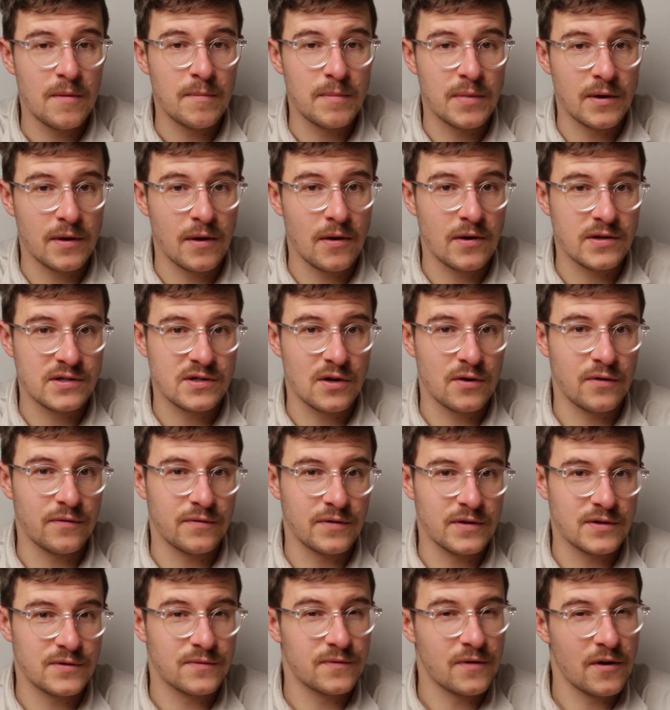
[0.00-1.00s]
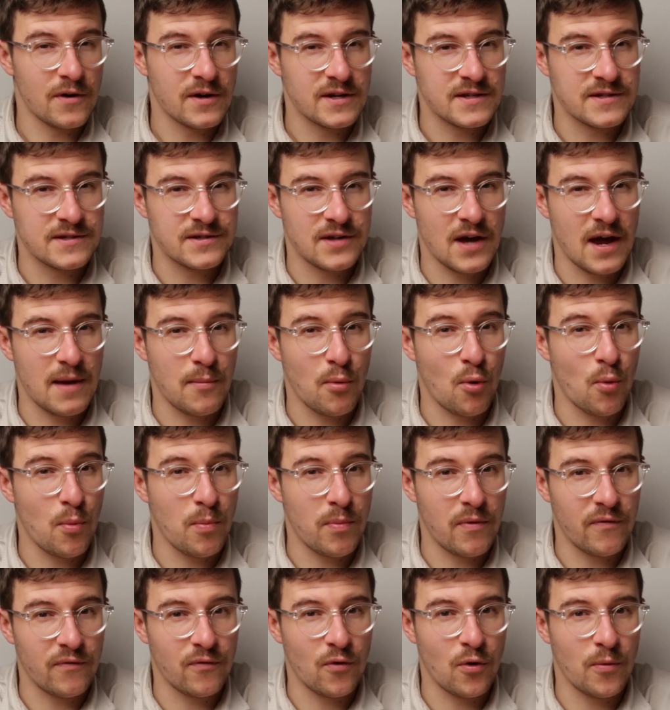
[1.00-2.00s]
because of its very stable
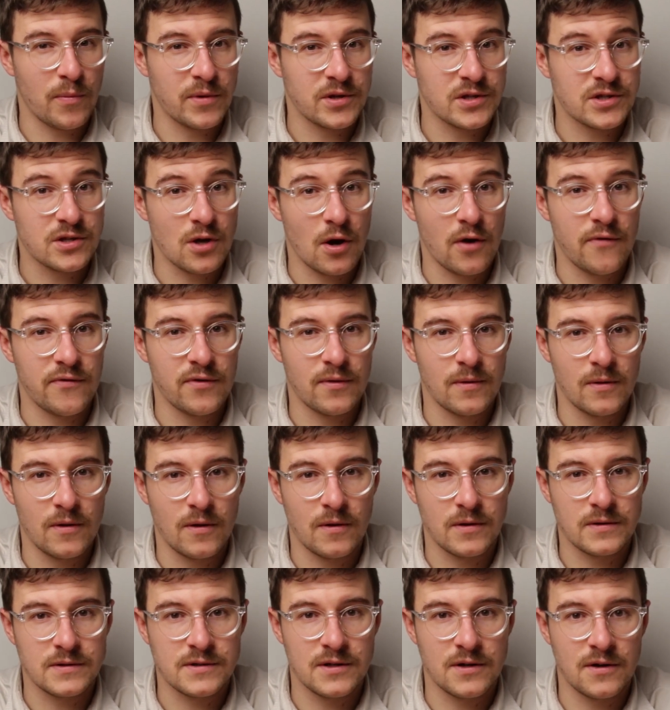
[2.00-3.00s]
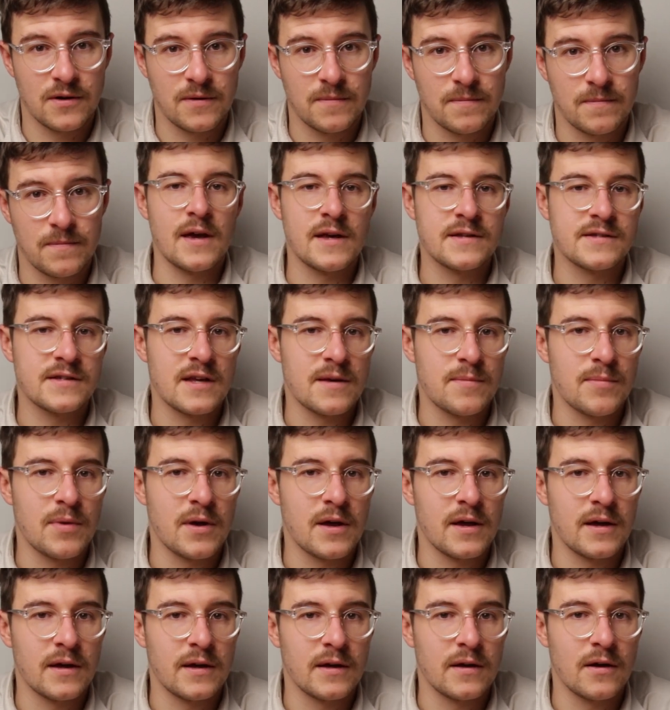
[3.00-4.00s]
performance over the long term.
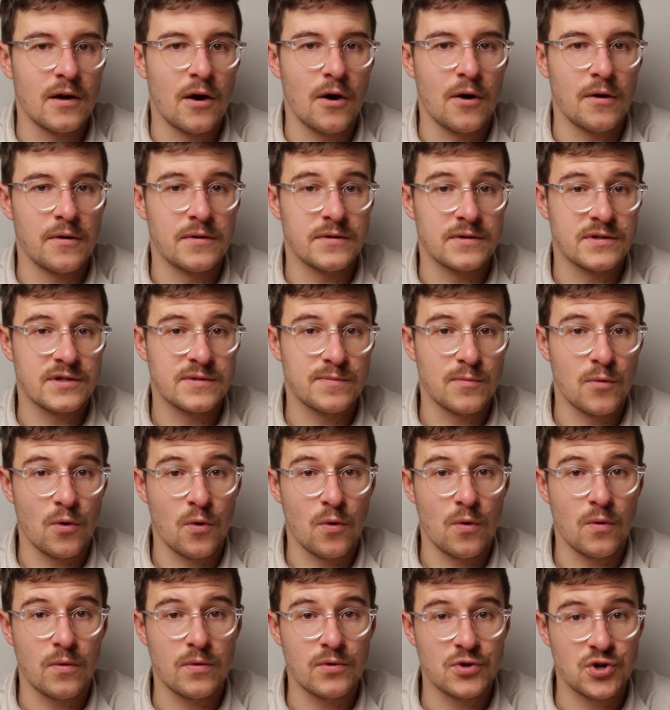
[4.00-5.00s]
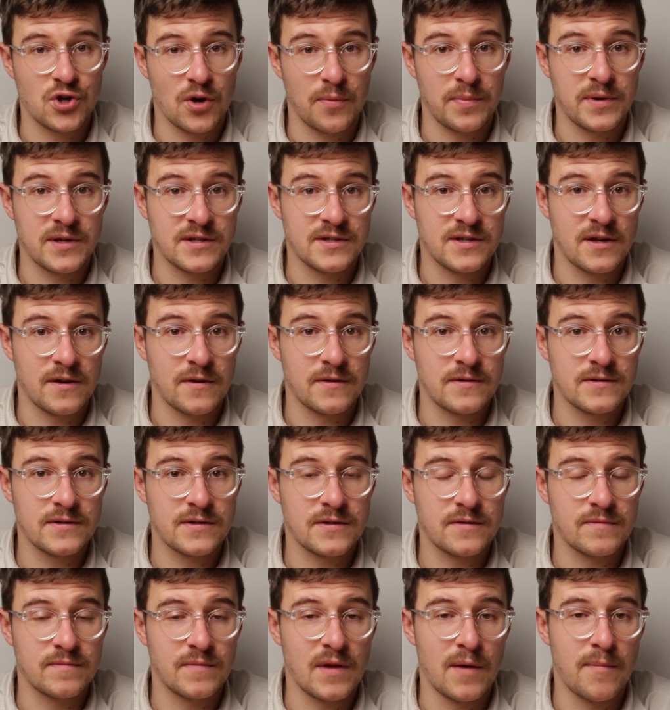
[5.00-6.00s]
SCP owns small shopping
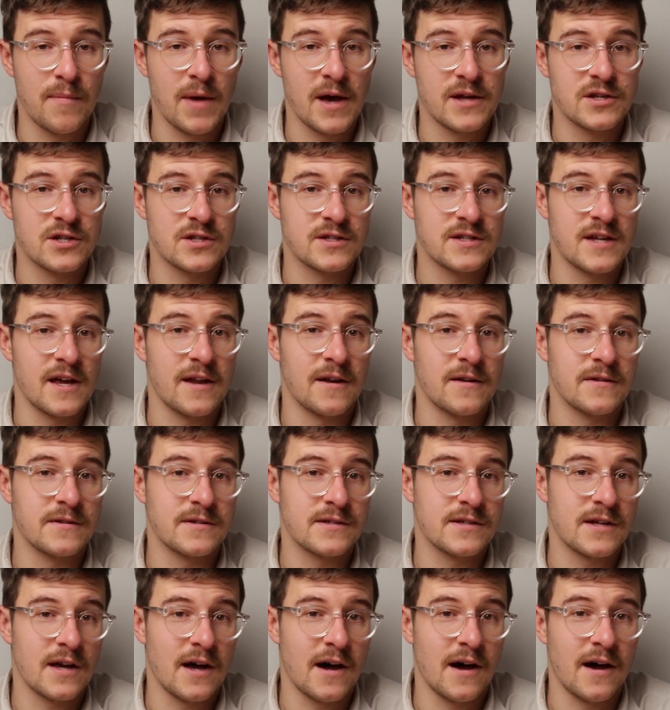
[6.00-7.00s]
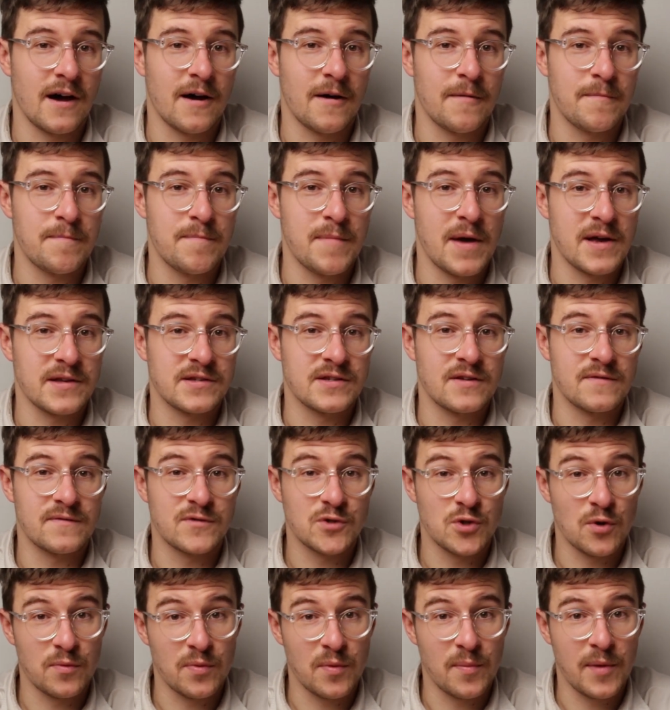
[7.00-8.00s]
centres. Their major tenants are massive
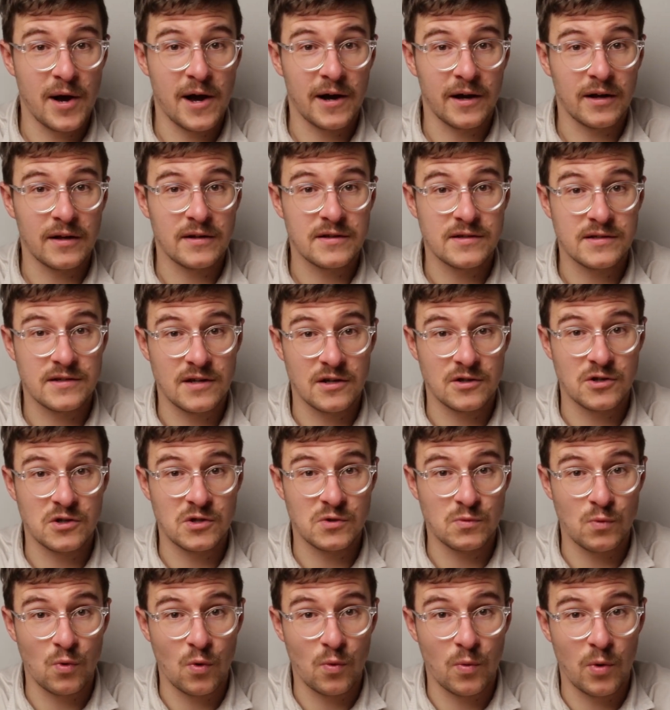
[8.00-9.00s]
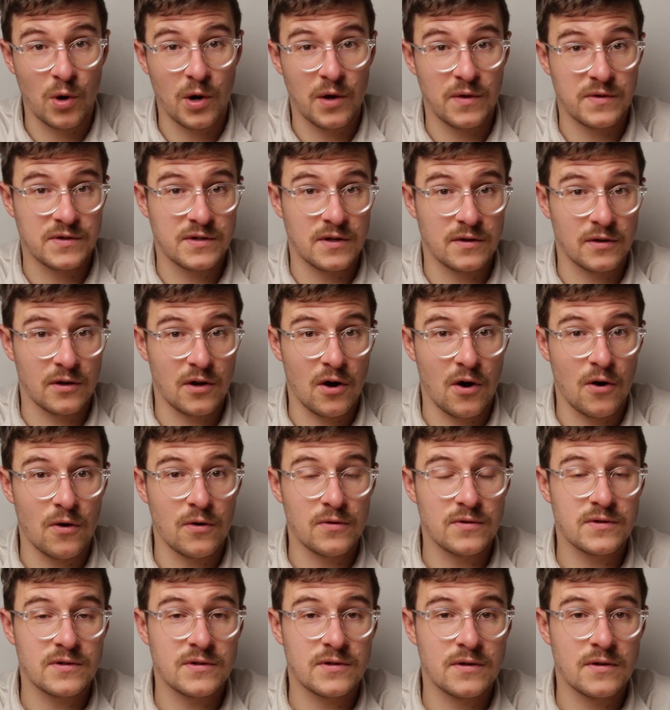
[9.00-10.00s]
supermarkets such as Woolworths and
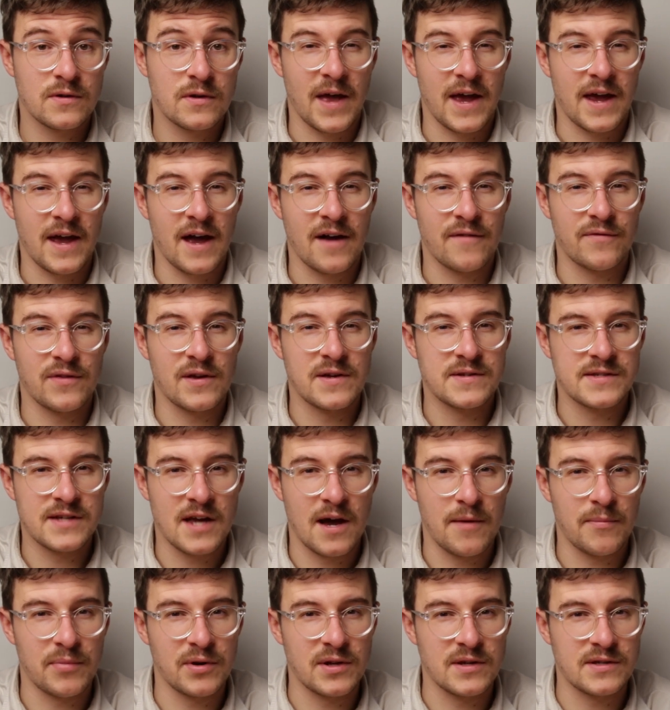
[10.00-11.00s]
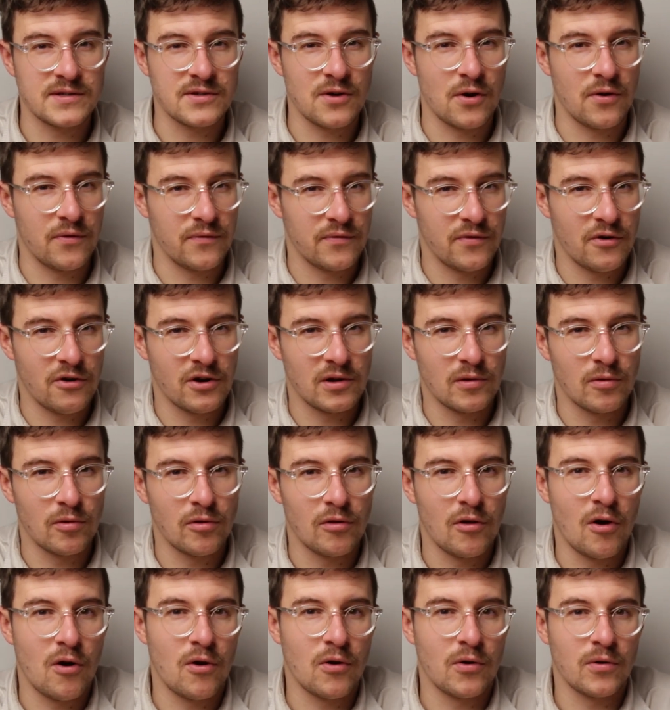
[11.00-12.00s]
Coles. They have these companies on very
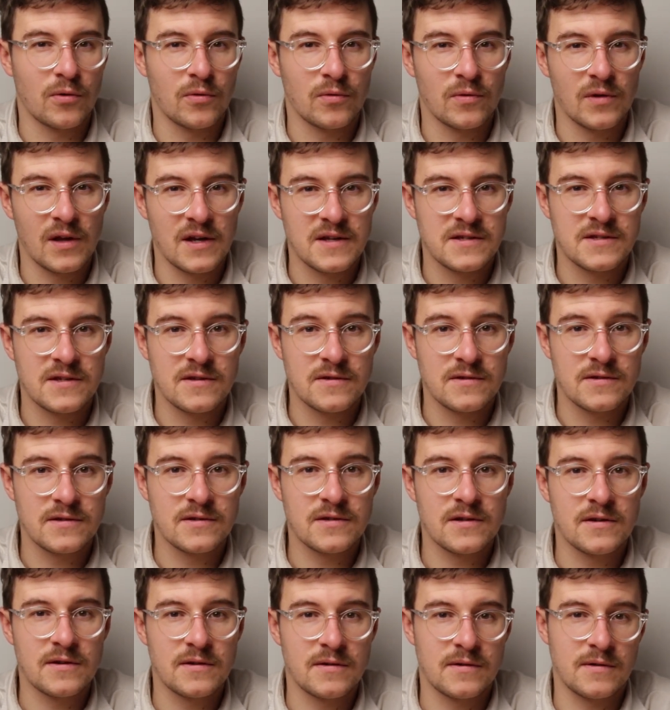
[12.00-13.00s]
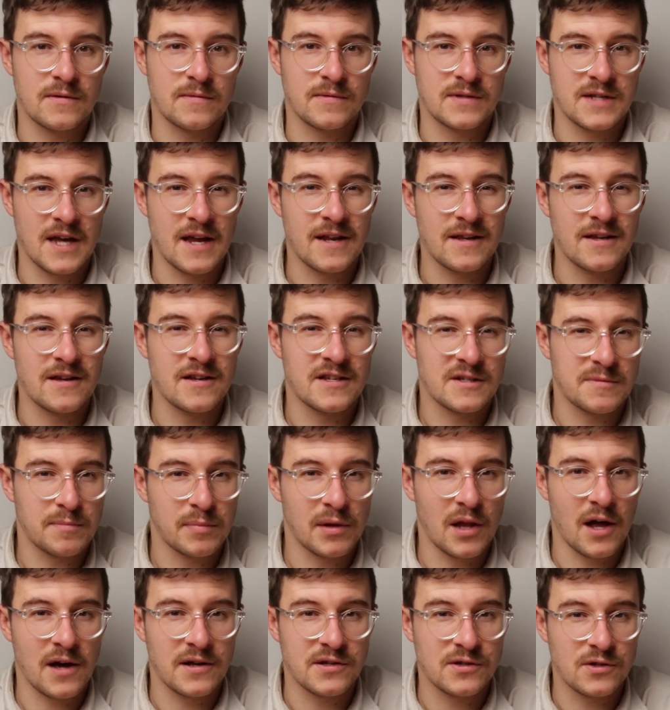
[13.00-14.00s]
long leases, 10 years
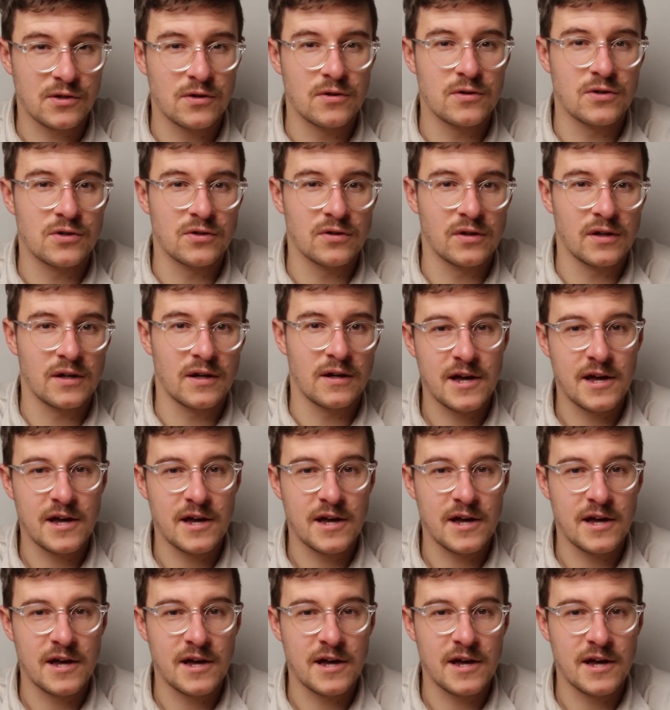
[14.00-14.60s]
plus usually.